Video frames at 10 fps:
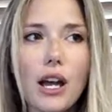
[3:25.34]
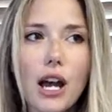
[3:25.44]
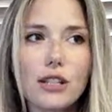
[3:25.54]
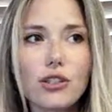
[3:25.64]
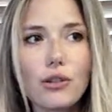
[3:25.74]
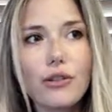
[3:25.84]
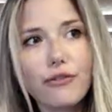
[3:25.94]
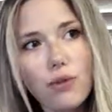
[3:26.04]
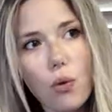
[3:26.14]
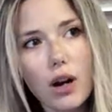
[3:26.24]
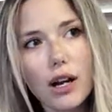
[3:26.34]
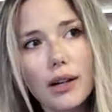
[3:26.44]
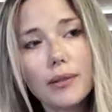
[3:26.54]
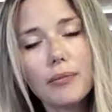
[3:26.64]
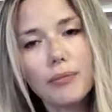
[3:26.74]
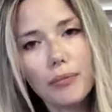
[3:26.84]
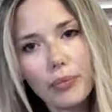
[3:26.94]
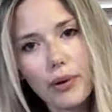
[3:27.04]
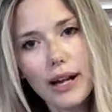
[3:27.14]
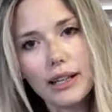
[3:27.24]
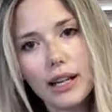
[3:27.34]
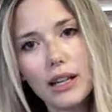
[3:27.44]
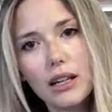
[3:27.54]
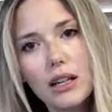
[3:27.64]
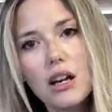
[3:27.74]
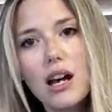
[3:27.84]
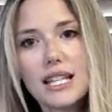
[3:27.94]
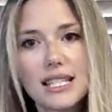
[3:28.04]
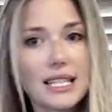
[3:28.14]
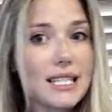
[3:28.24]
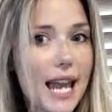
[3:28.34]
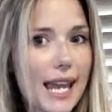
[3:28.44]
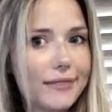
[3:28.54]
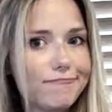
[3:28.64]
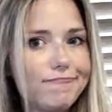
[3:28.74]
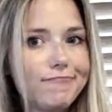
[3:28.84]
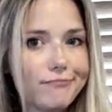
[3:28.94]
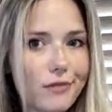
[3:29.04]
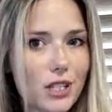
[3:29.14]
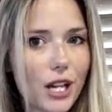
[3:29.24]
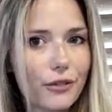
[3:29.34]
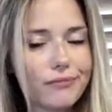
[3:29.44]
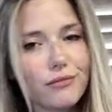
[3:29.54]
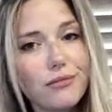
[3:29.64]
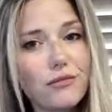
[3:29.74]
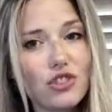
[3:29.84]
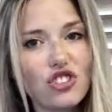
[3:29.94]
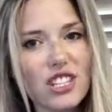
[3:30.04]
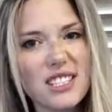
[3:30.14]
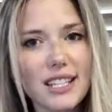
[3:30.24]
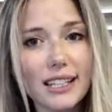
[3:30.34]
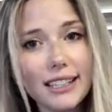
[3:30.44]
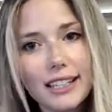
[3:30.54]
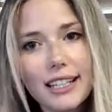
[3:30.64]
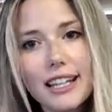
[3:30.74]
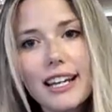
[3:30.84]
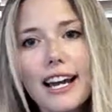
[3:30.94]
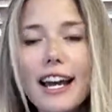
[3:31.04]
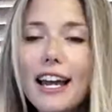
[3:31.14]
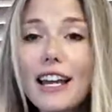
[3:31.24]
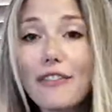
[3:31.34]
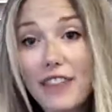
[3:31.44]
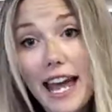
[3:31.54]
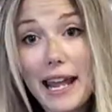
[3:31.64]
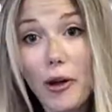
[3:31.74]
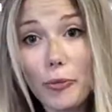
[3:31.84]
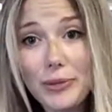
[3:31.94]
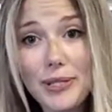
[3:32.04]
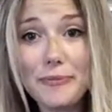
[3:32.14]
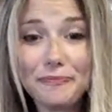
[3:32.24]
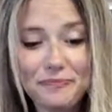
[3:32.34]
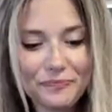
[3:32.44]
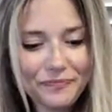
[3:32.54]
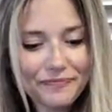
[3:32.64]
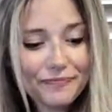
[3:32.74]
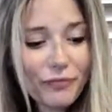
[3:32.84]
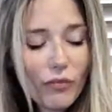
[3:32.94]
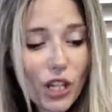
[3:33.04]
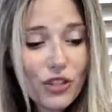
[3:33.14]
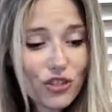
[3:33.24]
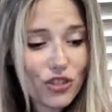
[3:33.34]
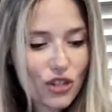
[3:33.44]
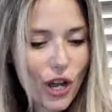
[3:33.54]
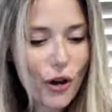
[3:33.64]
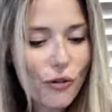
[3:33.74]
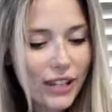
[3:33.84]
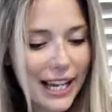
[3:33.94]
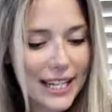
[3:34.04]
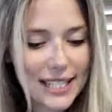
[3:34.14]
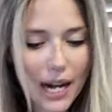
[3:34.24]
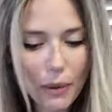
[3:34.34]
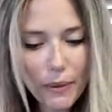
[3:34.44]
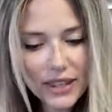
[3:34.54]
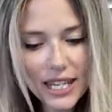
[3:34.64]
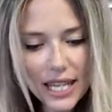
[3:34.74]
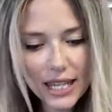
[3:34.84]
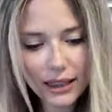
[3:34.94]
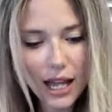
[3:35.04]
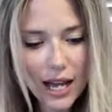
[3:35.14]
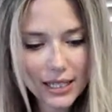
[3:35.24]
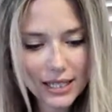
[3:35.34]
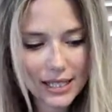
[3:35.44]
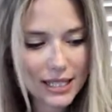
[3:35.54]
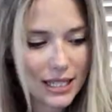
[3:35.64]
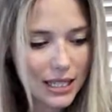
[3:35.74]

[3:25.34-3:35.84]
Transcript: a 2 to 4, pregnant, a 6 to 8. So just if that helps. So like I said, I went with the Inlux